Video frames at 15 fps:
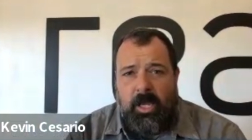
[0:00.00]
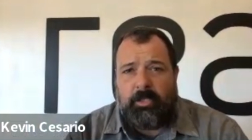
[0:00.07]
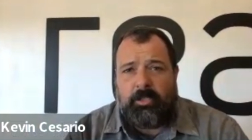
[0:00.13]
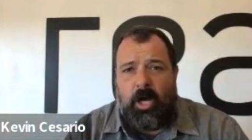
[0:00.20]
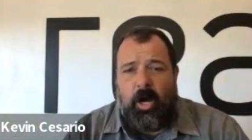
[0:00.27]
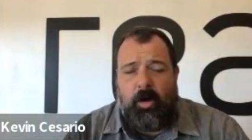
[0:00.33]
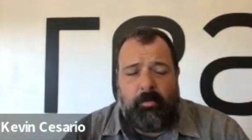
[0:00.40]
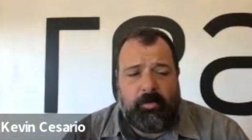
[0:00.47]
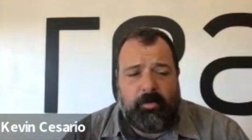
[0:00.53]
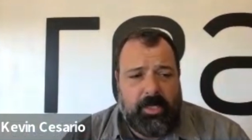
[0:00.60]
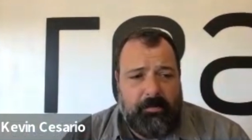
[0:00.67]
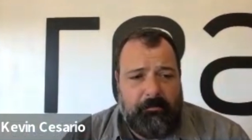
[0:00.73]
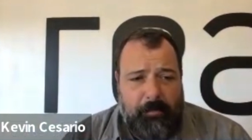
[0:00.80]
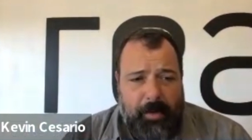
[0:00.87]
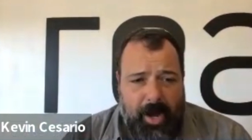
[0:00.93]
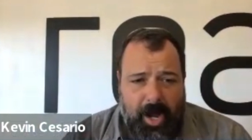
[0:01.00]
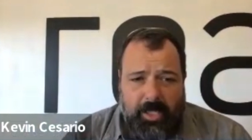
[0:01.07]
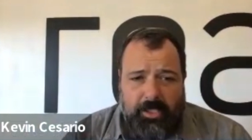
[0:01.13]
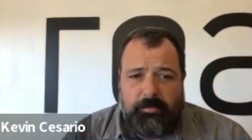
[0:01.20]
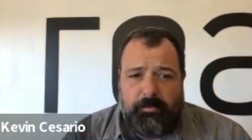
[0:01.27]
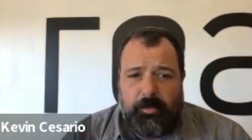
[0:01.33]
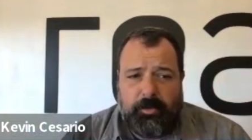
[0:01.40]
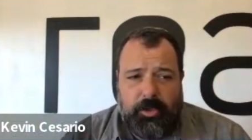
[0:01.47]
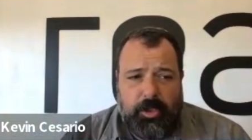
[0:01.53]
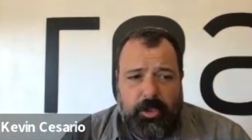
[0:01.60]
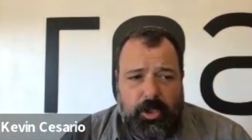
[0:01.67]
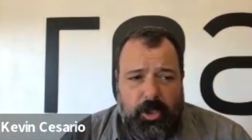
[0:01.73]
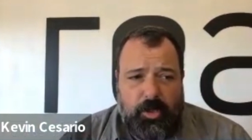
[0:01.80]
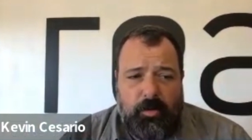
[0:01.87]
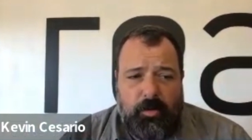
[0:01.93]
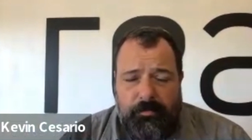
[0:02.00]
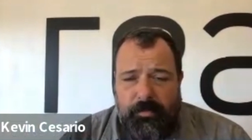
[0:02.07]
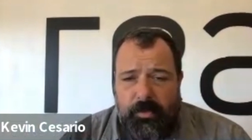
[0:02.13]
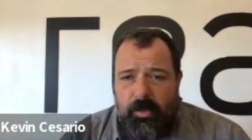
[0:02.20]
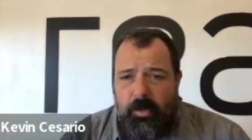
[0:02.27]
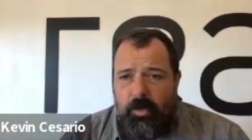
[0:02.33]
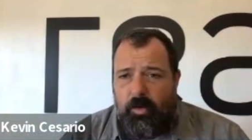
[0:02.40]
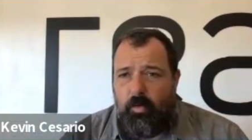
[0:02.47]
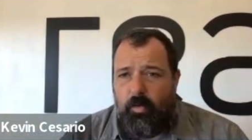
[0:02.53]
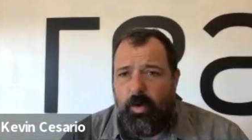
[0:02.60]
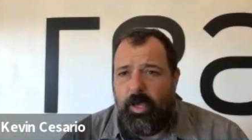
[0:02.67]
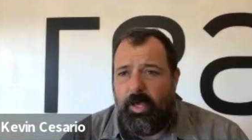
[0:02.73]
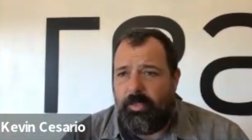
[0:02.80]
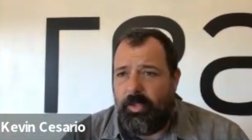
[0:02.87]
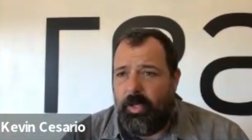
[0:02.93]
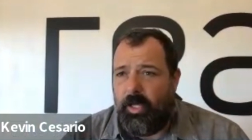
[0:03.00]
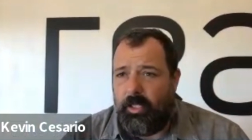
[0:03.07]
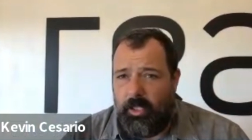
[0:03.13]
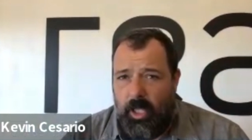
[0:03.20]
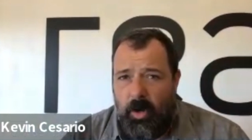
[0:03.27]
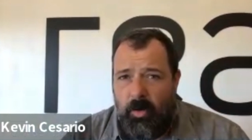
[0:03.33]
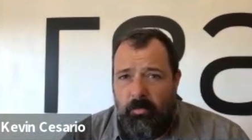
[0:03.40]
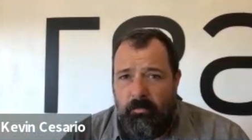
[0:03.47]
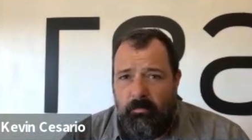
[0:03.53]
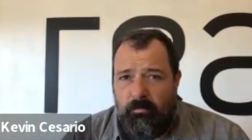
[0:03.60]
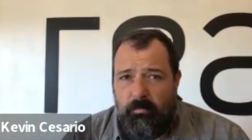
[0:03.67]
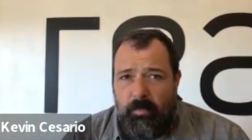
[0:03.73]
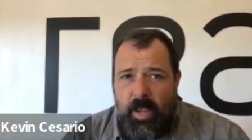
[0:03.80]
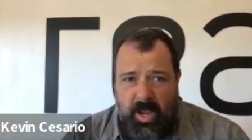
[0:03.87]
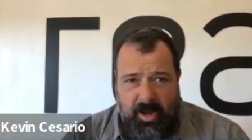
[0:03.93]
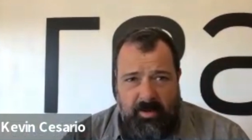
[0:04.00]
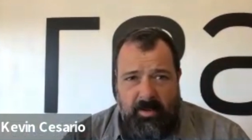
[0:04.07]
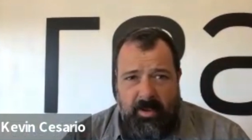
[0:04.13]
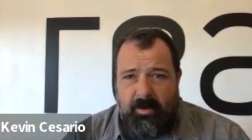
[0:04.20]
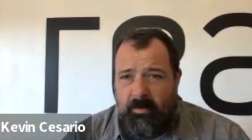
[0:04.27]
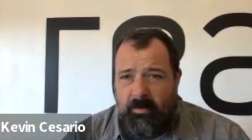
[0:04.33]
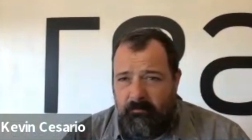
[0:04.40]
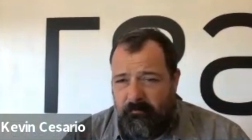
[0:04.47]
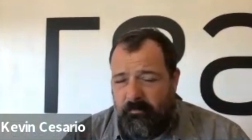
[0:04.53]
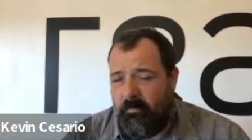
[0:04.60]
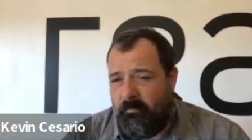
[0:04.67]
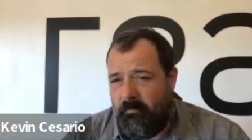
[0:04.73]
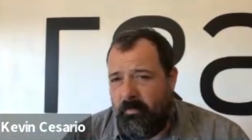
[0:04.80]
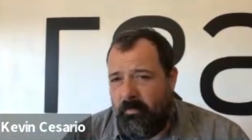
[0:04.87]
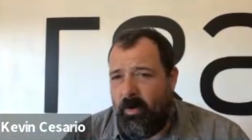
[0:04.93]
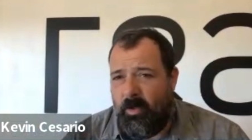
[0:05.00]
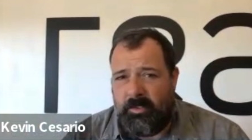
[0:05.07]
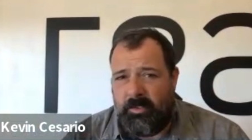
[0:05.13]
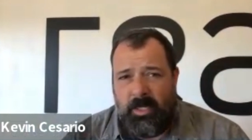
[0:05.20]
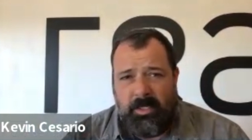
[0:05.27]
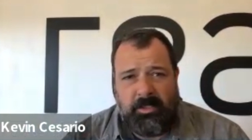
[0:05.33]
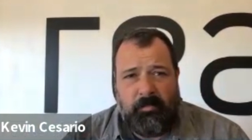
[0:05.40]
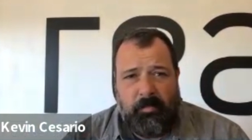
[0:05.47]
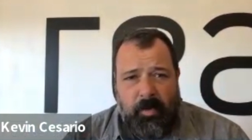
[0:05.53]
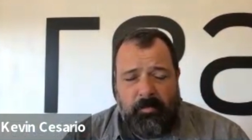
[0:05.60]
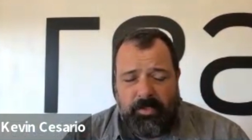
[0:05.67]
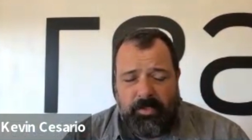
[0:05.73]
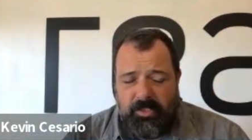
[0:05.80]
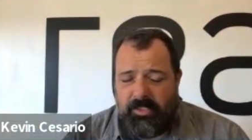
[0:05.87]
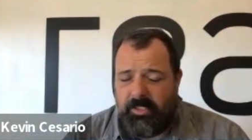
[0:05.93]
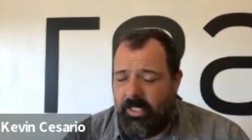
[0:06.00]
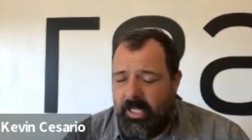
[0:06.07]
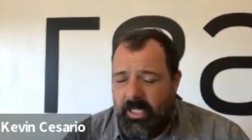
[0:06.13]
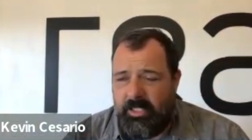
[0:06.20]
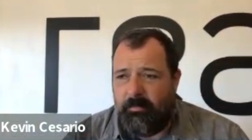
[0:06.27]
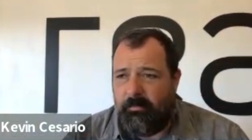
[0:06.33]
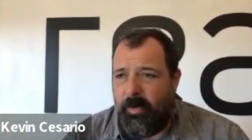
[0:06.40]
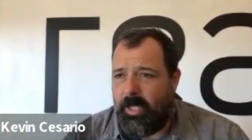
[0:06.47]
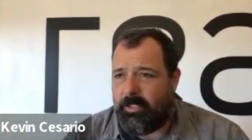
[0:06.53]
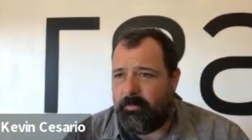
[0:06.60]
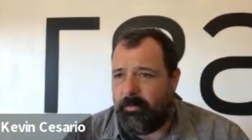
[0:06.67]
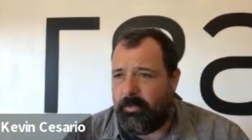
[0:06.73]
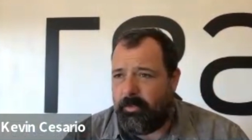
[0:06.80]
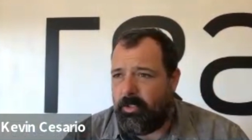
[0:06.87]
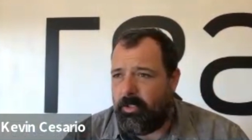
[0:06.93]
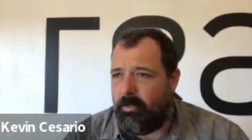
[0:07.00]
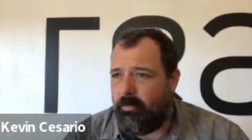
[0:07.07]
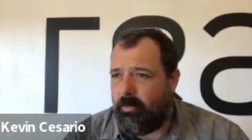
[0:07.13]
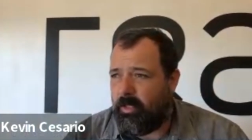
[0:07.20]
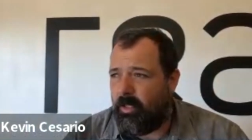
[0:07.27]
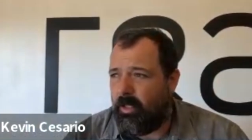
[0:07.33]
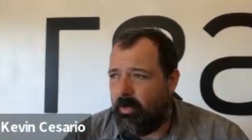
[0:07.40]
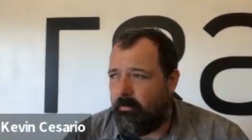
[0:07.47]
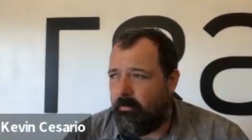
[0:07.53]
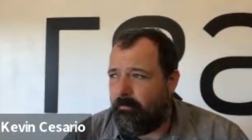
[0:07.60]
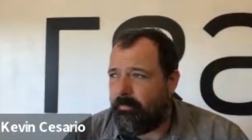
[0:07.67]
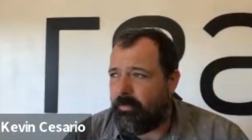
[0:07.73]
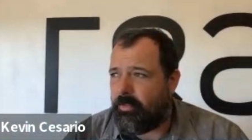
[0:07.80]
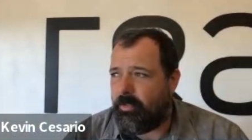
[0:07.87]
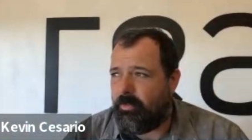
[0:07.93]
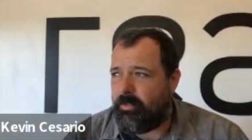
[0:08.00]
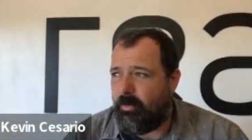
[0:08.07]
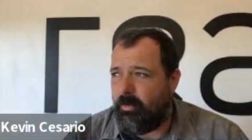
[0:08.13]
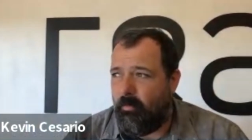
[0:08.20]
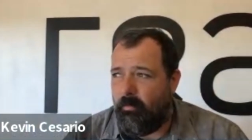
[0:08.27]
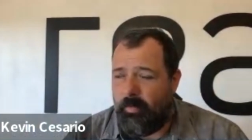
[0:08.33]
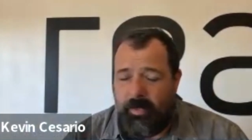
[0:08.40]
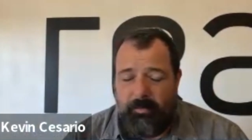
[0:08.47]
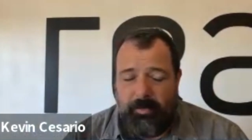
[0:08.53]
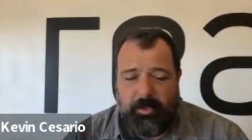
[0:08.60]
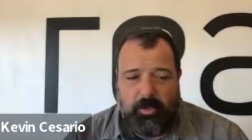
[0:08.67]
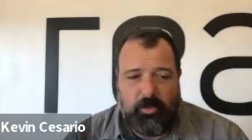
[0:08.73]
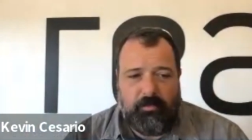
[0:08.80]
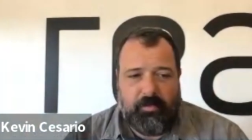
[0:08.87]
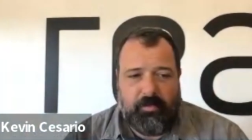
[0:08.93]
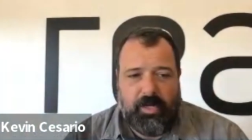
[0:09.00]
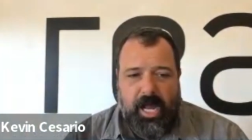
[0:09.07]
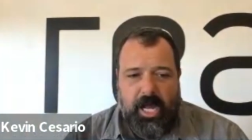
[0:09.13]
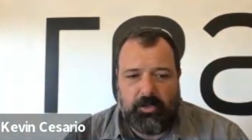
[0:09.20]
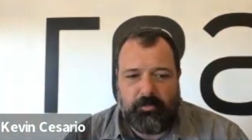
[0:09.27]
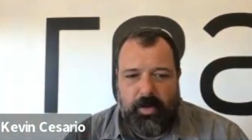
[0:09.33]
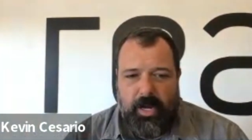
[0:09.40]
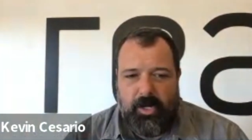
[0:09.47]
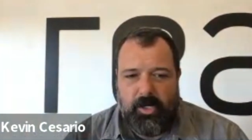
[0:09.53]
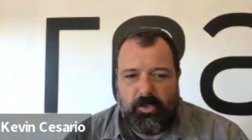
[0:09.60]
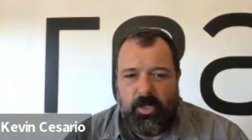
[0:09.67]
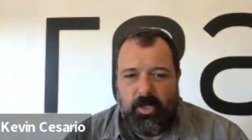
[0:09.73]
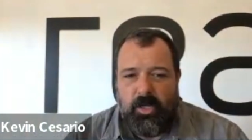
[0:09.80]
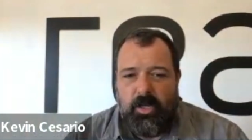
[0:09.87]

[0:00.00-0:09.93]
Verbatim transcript: It's almost impossible to do with a loan and and for for all intents and purposes it is impossible to do with a loan so it's pretty much only for cash buyers